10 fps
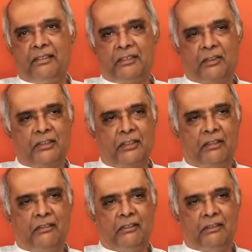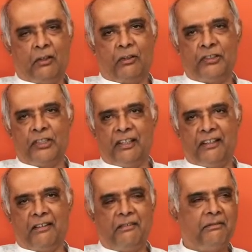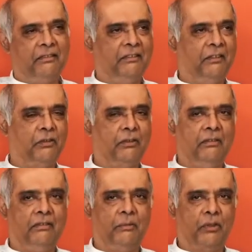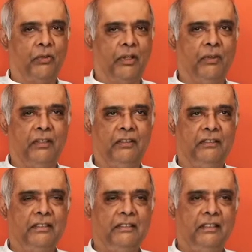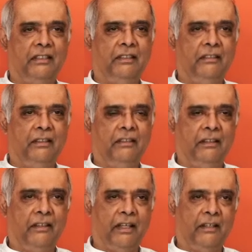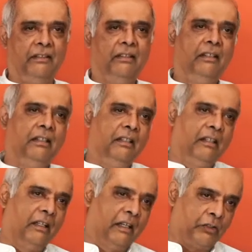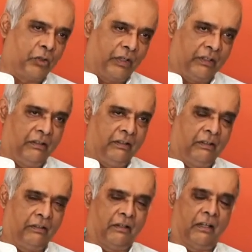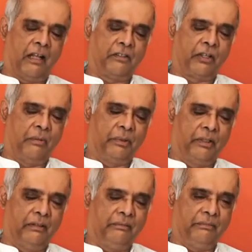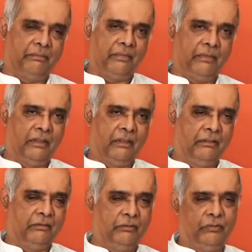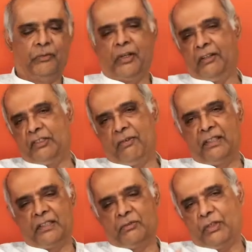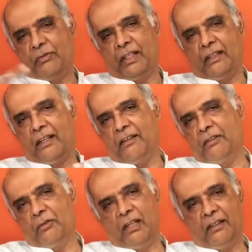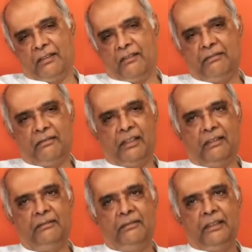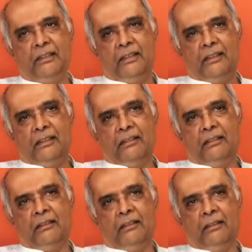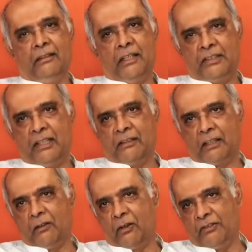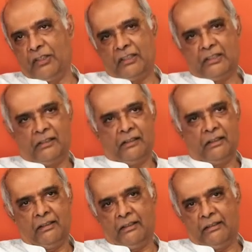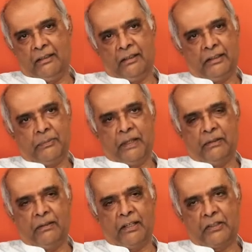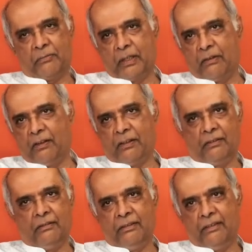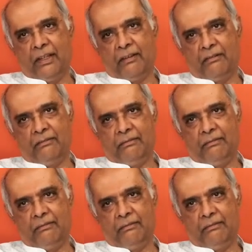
So it's a long journey there, about 21 years. And then I joined another large company for various reasons, which we can get into later. Yeah, HCL Technologies, and I spent the rest of my career there.